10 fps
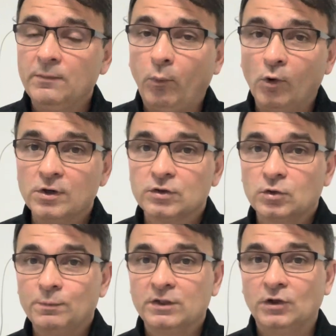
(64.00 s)
important
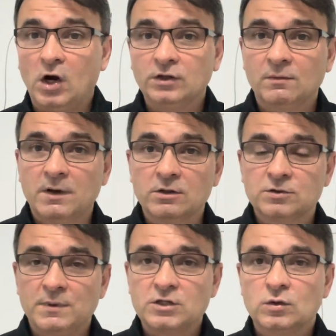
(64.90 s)
to be talked about,
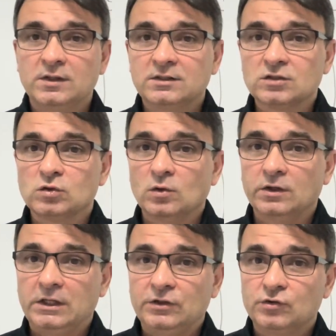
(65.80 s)
especially in the solar
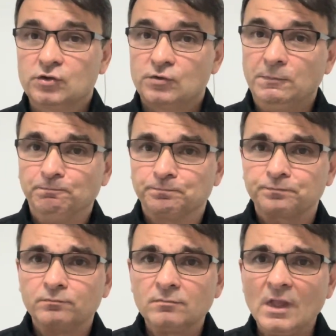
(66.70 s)
industry,
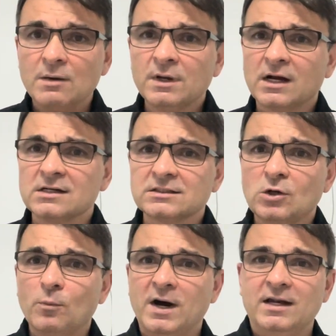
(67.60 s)
because
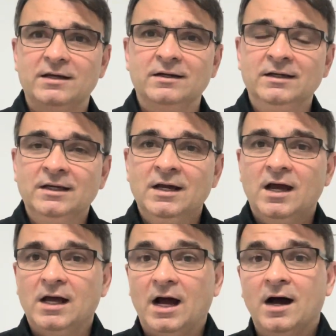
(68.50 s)
nobody,
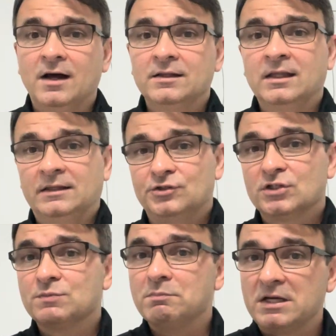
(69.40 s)
they
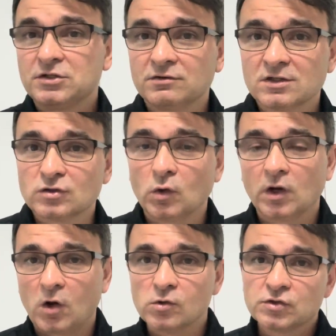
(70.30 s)
just mention the
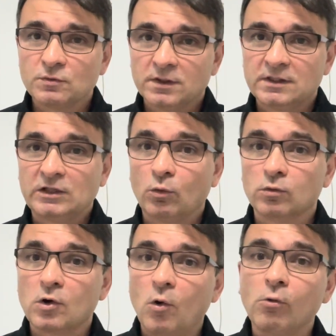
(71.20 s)
solar coaster, but they
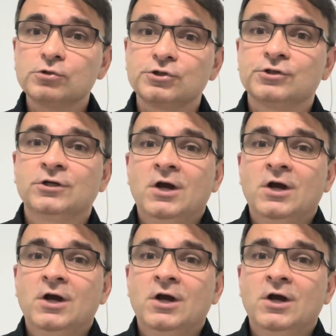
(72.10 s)
don't coach